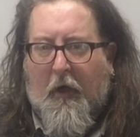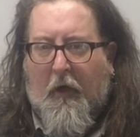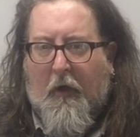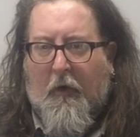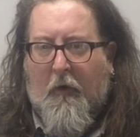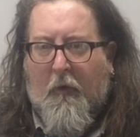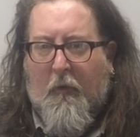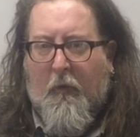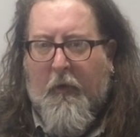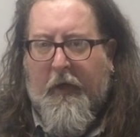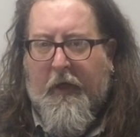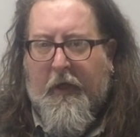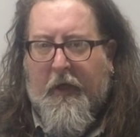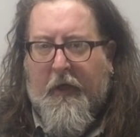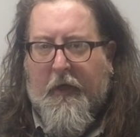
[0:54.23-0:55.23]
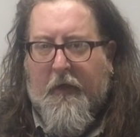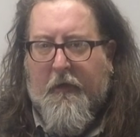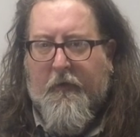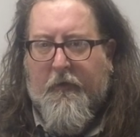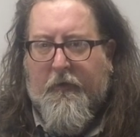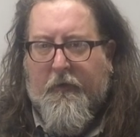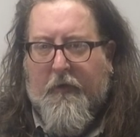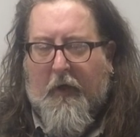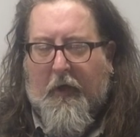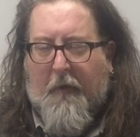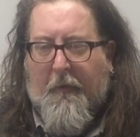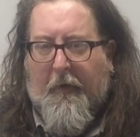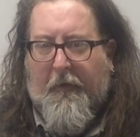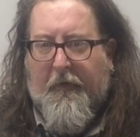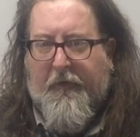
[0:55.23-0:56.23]
uh, we
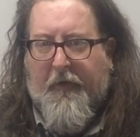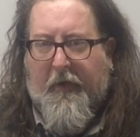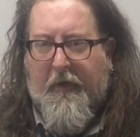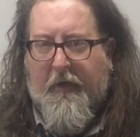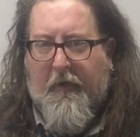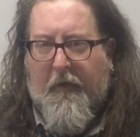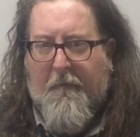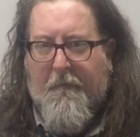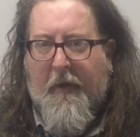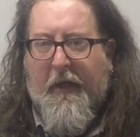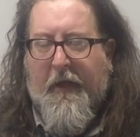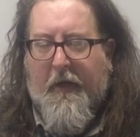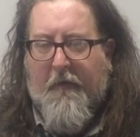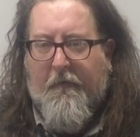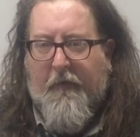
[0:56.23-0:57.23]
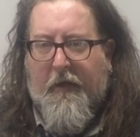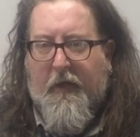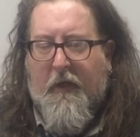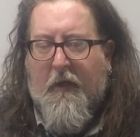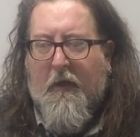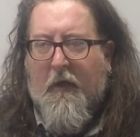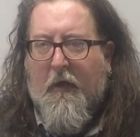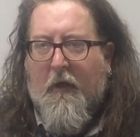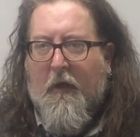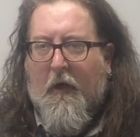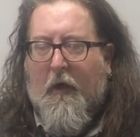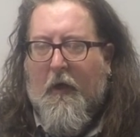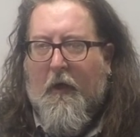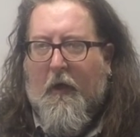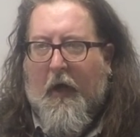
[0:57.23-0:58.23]
talk about this idea that many of the
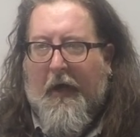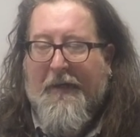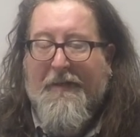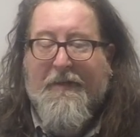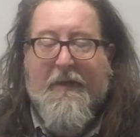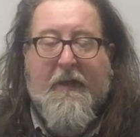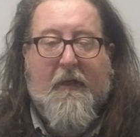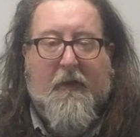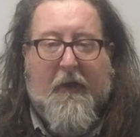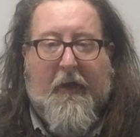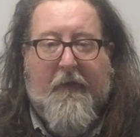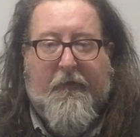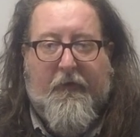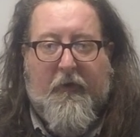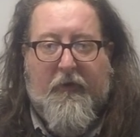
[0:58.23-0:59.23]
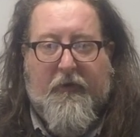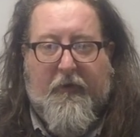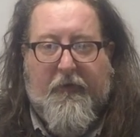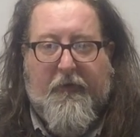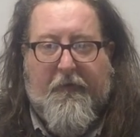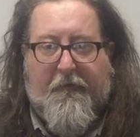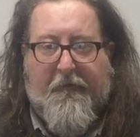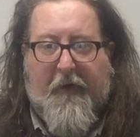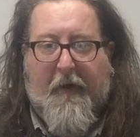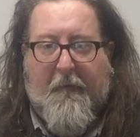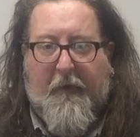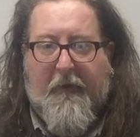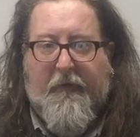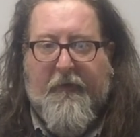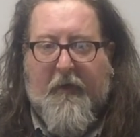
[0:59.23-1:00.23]
uh, idealized versions of
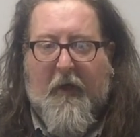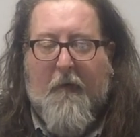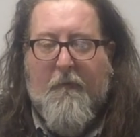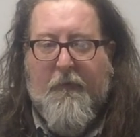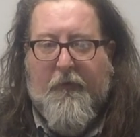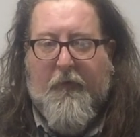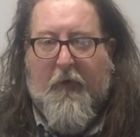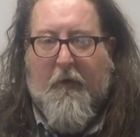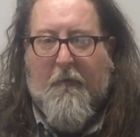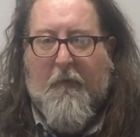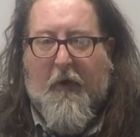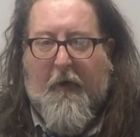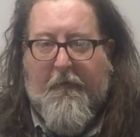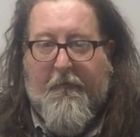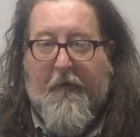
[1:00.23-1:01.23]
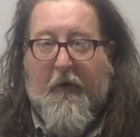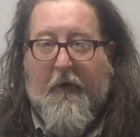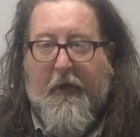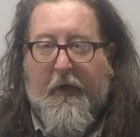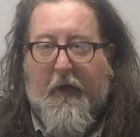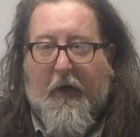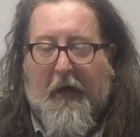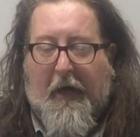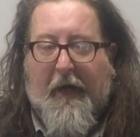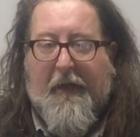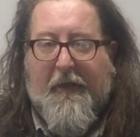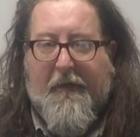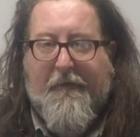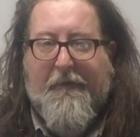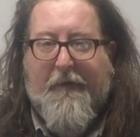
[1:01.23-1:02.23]
families comes from a very
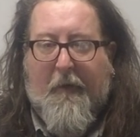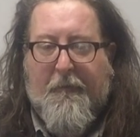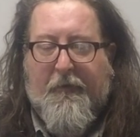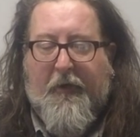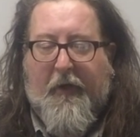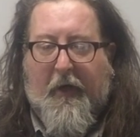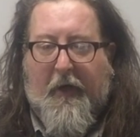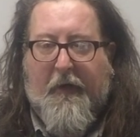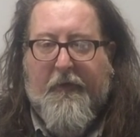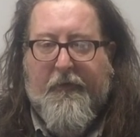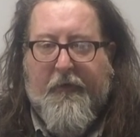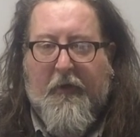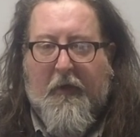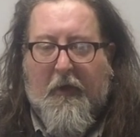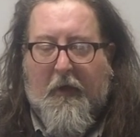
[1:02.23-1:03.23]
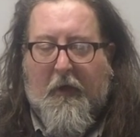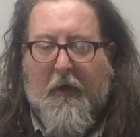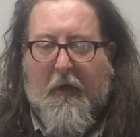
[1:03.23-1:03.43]
highly subsidized